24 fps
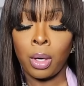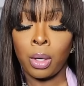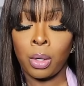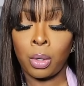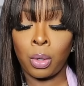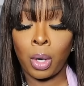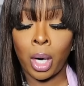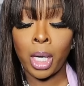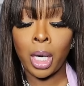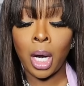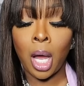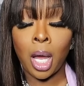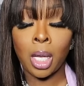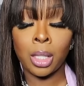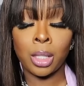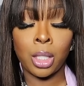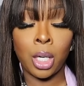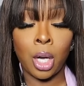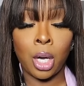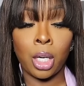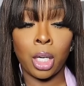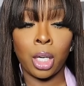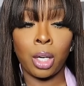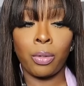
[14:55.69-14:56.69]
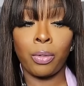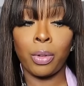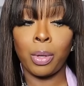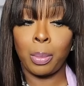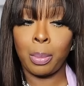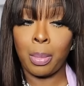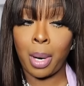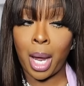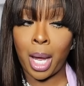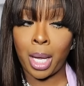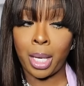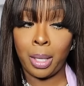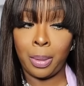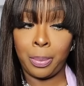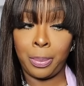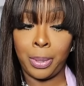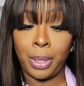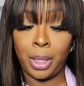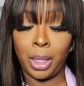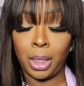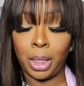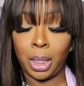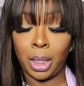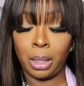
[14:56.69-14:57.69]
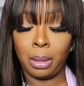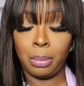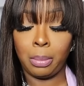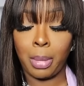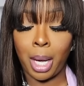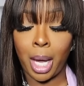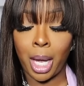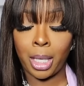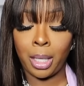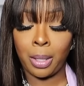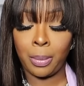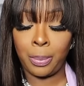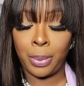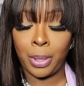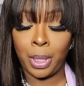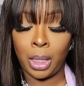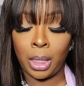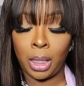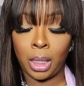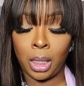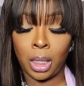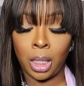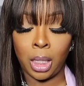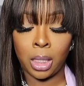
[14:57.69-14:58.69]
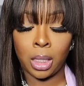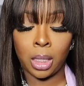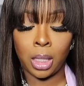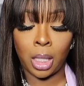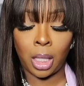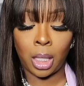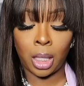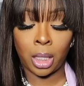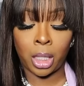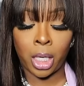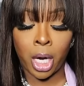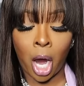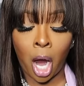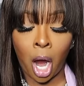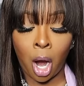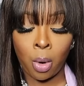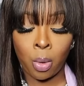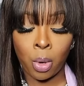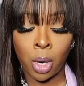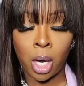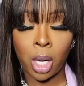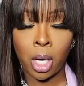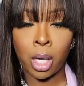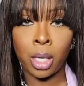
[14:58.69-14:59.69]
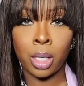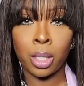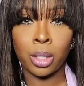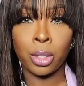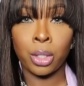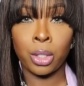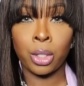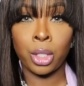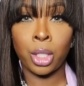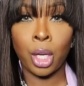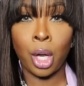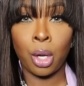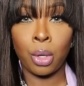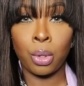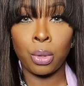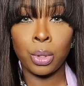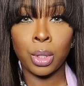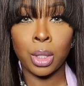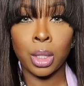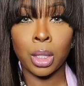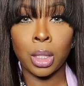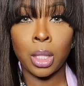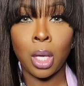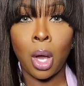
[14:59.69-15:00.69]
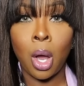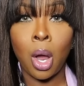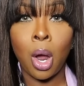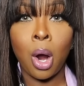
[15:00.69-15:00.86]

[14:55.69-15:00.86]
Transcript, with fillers: Great alternative in my opinion, my opinion, is the Yara Toast